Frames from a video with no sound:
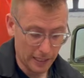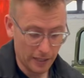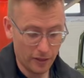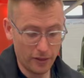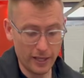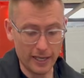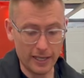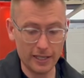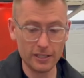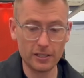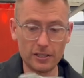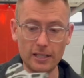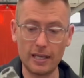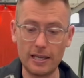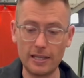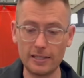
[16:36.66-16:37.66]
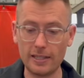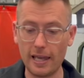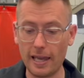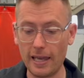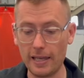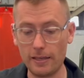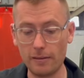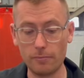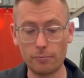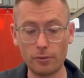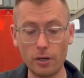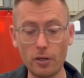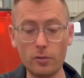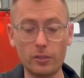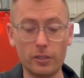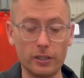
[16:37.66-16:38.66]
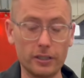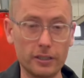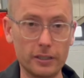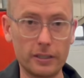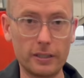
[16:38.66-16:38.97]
This is a broken